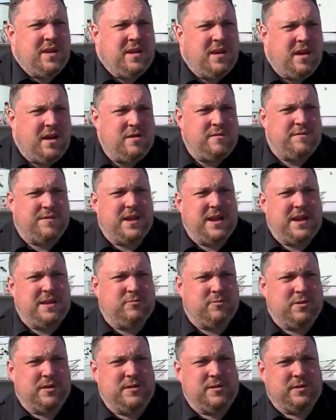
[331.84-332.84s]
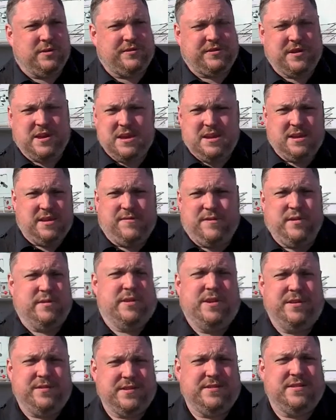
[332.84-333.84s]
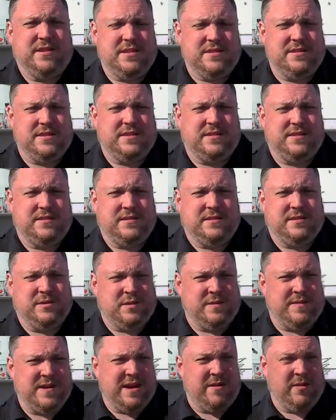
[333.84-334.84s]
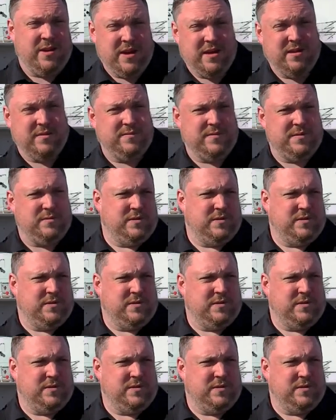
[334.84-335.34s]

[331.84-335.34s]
hopefully what you're seeing, if you're interested in this sort of area,